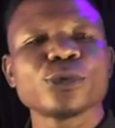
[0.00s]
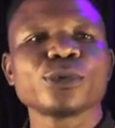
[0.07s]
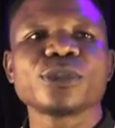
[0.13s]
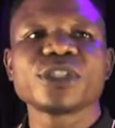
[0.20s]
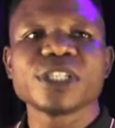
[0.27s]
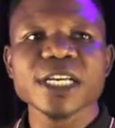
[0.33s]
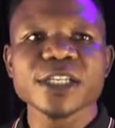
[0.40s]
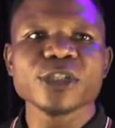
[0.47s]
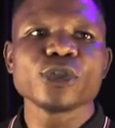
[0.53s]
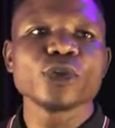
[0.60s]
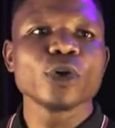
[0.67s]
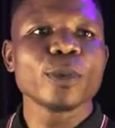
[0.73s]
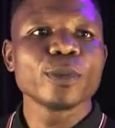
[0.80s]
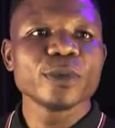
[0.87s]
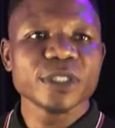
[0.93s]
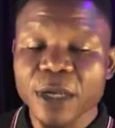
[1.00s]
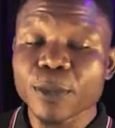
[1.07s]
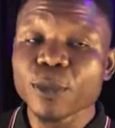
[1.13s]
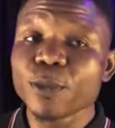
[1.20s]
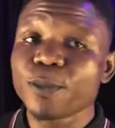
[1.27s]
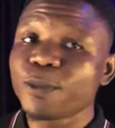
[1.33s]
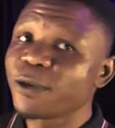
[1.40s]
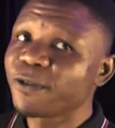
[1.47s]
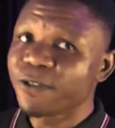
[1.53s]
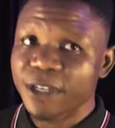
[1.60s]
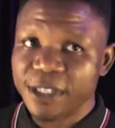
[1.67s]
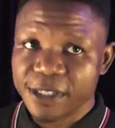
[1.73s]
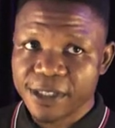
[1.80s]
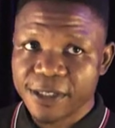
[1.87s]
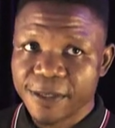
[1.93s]
to change your table
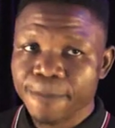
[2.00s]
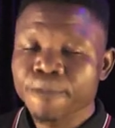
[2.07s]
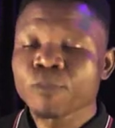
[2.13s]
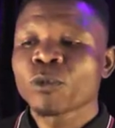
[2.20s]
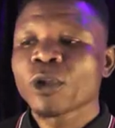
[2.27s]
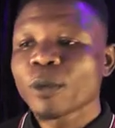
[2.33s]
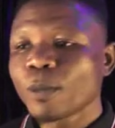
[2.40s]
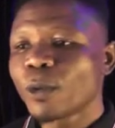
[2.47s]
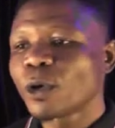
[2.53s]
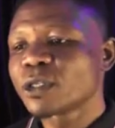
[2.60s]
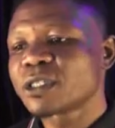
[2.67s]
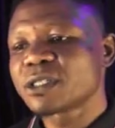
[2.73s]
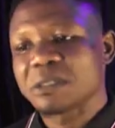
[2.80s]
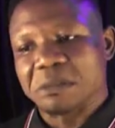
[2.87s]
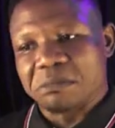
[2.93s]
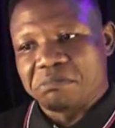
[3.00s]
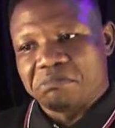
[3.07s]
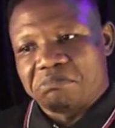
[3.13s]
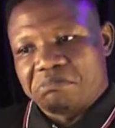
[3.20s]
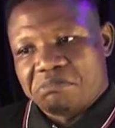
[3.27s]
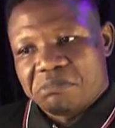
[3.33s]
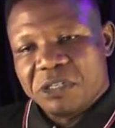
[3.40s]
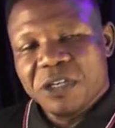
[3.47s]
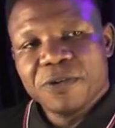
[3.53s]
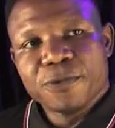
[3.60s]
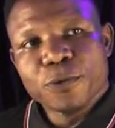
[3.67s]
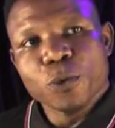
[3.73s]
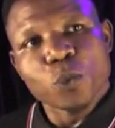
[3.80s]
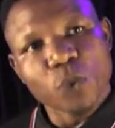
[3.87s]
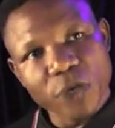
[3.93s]
prefix, but if
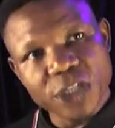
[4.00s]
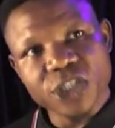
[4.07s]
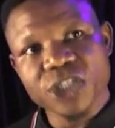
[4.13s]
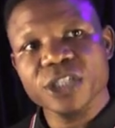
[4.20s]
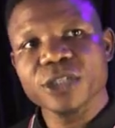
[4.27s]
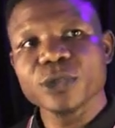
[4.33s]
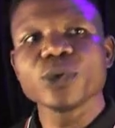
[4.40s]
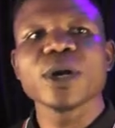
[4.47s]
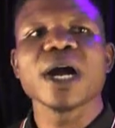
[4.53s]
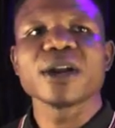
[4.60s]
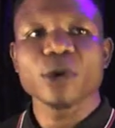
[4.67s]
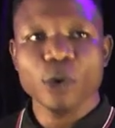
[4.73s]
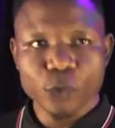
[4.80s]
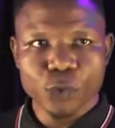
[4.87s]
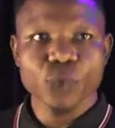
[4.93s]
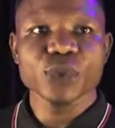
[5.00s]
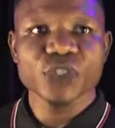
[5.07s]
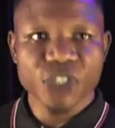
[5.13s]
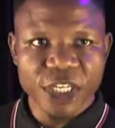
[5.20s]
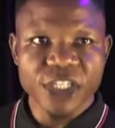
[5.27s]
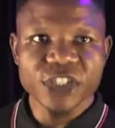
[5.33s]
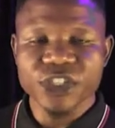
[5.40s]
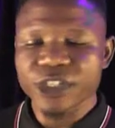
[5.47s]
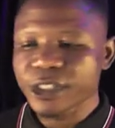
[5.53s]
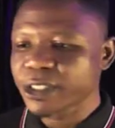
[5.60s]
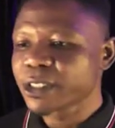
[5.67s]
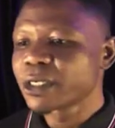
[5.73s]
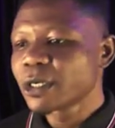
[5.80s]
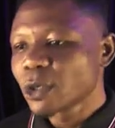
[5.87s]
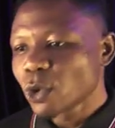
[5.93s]
you wish you can also change
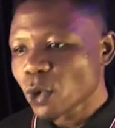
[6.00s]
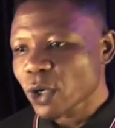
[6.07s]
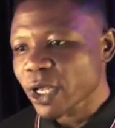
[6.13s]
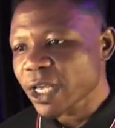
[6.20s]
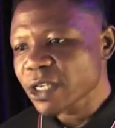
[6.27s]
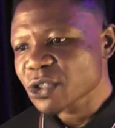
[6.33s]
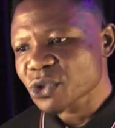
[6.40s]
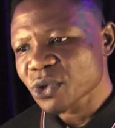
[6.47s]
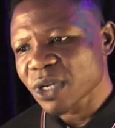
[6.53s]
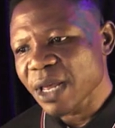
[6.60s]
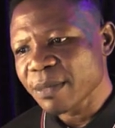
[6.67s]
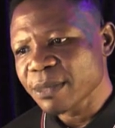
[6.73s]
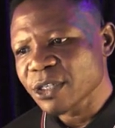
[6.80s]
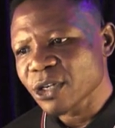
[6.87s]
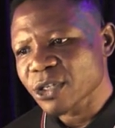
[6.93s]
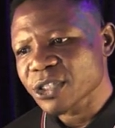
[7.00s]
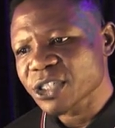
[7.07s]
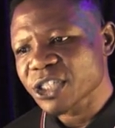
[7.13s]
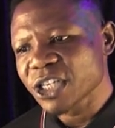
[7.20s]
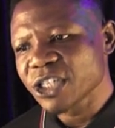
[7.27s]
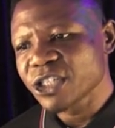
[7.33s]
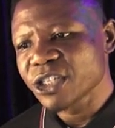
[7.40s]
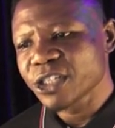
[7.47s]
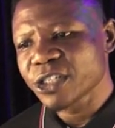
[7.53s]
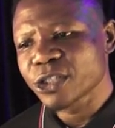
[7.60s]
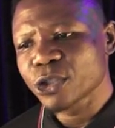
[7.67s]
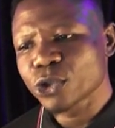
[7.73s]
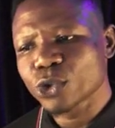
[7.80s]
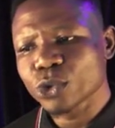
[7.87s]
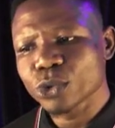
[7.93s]
it. Okay, so let me just change it
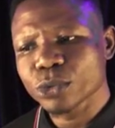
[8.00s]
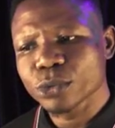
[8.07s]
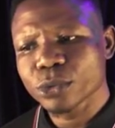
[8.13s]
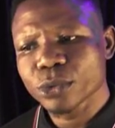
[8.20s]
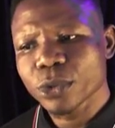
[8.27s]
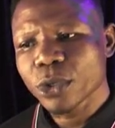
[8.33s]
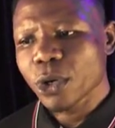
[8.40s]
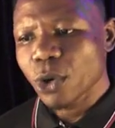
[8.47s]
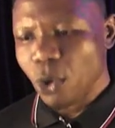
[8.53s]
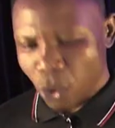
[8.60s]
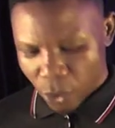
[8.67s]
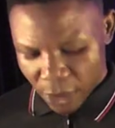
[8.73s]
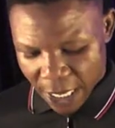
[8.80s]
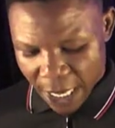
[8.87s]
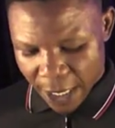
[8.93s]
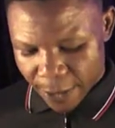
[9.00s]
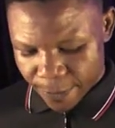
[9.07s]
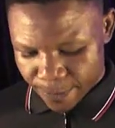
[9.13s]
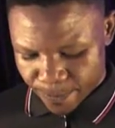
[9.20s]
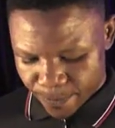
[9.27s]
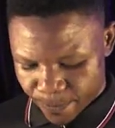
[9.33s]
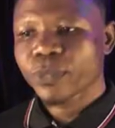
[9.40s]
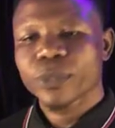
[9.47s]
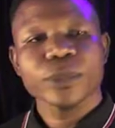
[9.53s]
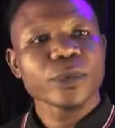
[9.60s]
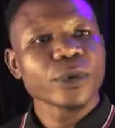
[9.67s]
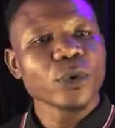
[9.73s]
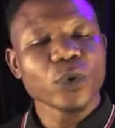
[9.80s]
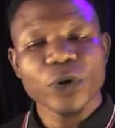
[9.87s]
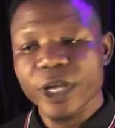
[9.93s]
to Ola.
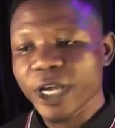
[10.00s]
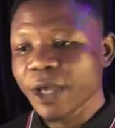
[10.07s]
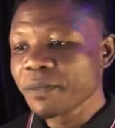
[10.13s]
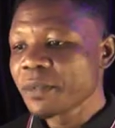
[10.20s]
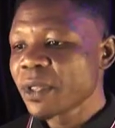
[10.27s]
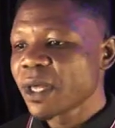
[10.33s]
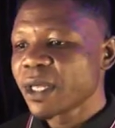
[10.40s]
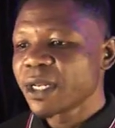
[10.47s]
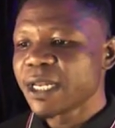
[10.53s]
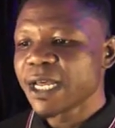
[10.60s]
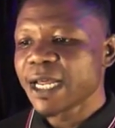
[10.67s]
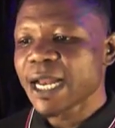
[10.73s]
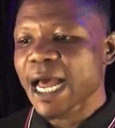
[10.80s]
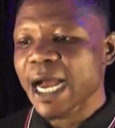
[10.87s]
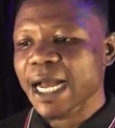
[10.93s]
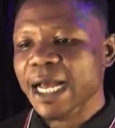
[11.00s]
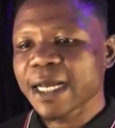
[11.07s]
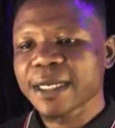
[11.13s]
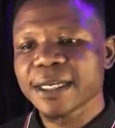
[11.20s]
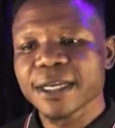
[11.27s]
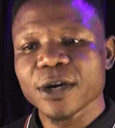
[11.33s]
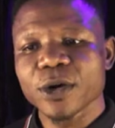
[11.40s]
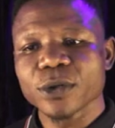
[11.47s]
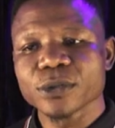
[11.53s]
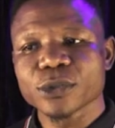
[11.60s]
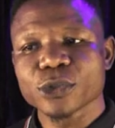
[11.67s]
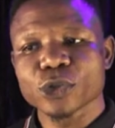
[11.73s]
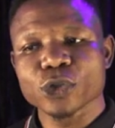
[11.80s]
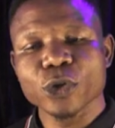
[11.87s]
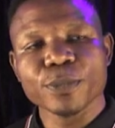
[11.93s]
Okay, then I can click on
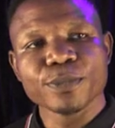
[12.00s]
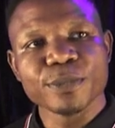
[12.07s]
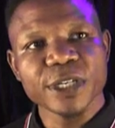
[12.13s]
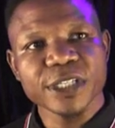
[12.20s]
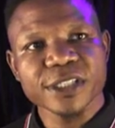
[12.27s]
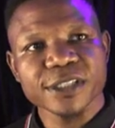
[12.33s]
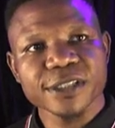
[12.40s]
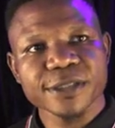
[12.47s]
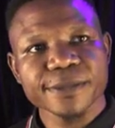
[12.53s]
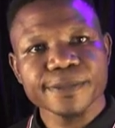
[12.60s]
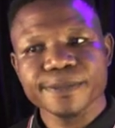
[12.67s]
submit.